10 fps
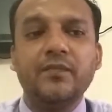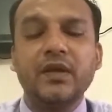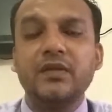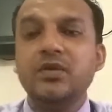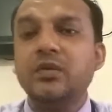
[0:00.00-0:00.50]

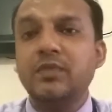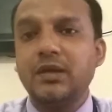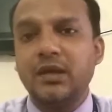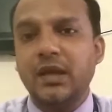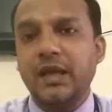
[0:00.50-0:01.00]
you,
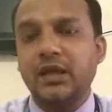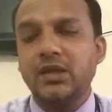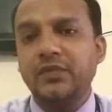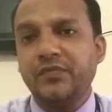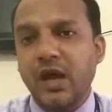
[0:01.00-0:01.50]
like
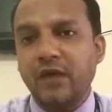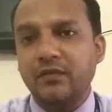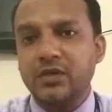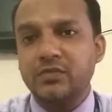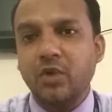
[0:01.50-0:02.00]
if you have
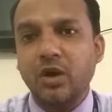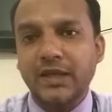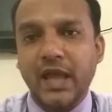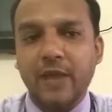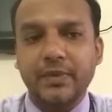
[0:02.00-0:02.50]
a small
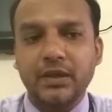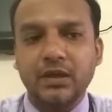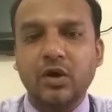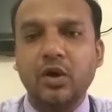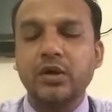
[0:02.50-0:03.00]

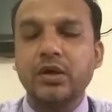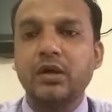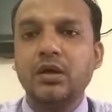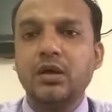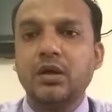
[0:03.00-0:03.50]
capital, or
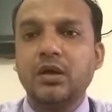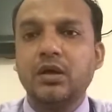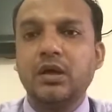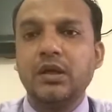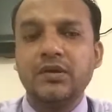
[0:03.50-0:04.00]

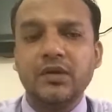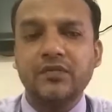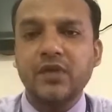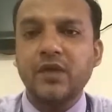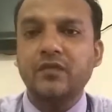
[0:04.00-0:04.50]

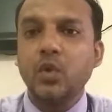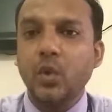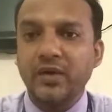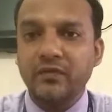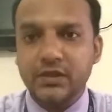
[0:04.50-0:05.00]
if you have no
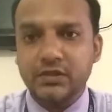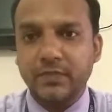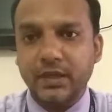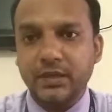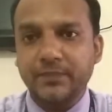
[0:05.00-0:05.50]

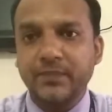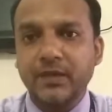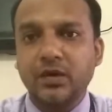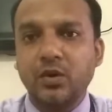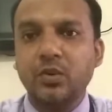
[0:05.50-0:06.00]
investment
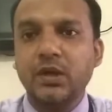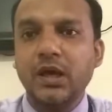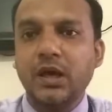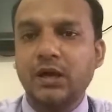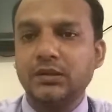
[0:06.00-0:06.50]

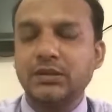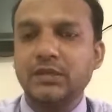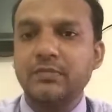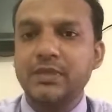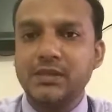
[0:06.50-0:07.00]
only other
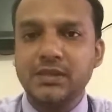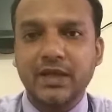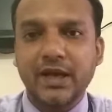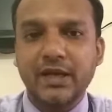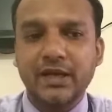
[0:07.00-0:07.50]
than business
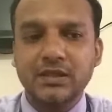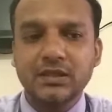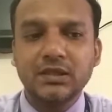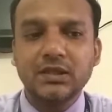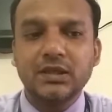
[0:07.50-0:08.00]
ideas,
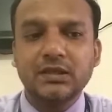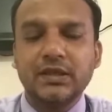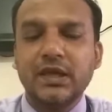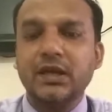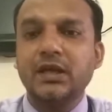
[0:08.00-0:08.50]

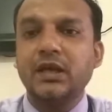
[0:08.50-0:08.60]
then